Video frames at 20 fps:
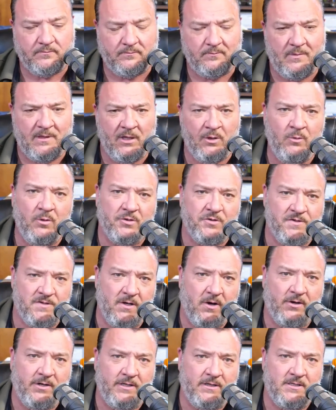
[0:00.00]
who are
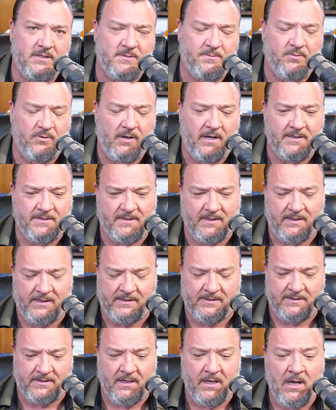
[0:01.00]
starting this
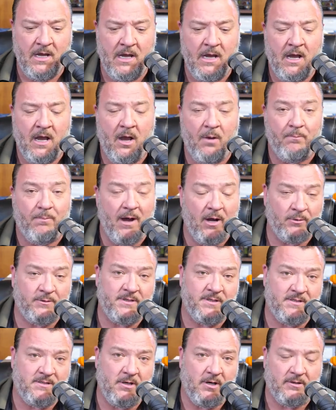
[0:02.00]
process, about to
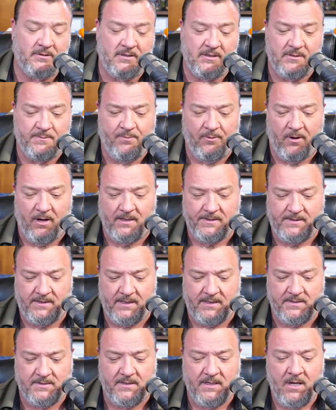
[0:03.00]
start this
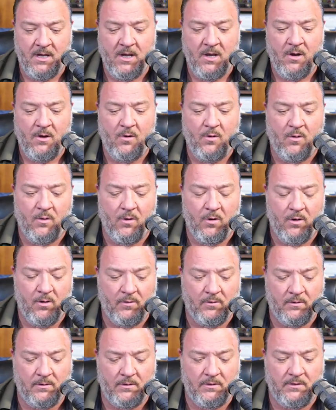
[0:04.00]
process,
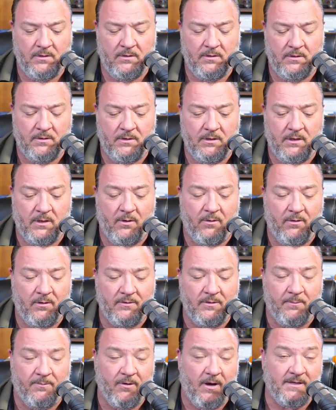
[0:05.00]
or,
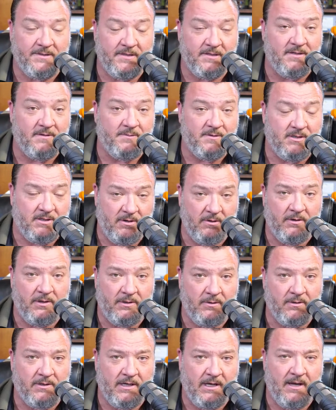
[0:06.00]
the process of securing
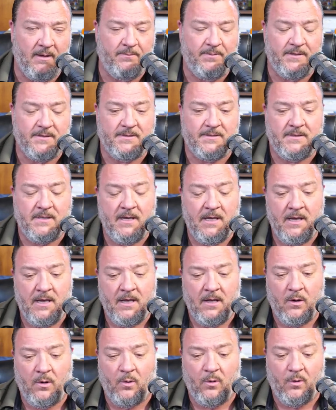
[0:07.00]
your campus,
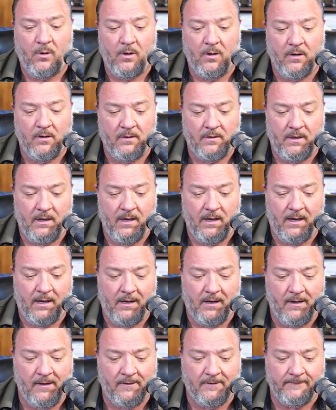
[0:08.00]
or
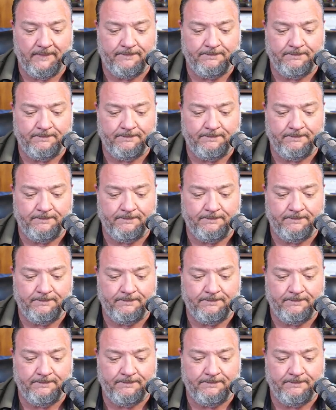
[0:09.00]
are